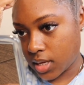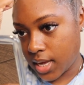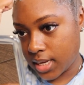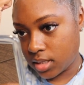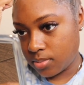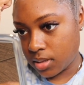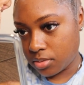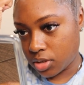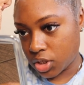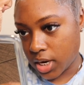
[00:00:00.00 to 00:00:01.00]
it has to be able
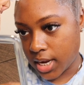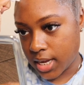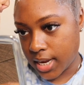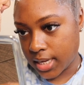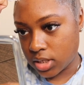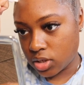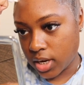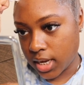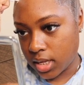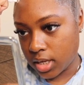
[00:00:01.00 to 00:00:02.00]
to dry, and it has to
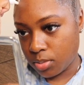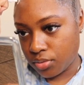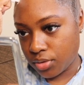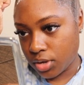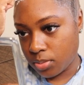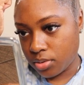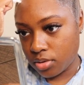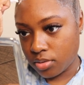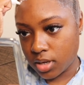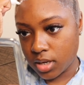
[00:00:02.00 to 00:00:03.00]
dry clear before you can put
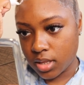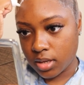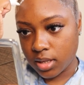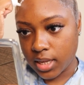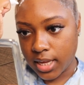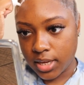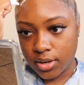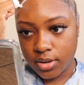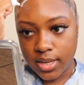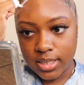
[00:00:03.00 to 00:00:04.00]
on another
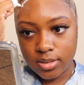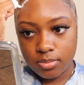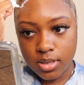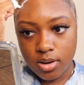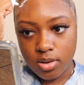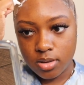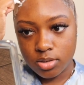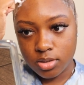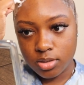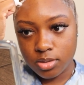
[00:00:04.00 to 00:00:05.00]
layer. That's something I
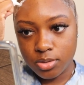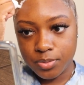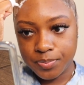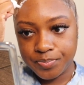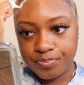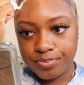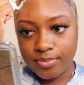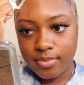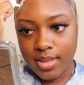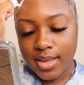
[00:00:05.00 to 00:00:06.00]
also
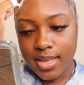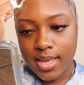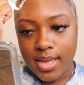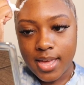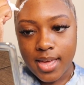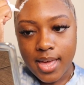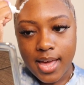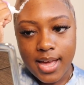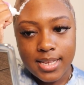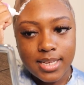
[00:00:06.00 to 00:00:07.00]

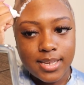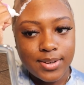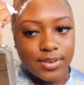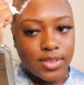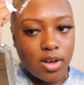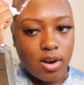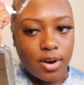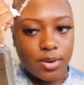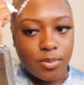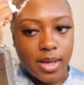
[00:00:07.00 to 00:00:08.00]
had to learn the
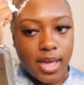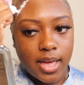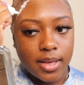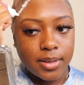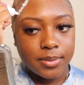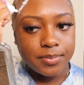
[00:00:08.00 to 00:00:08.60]
hard way.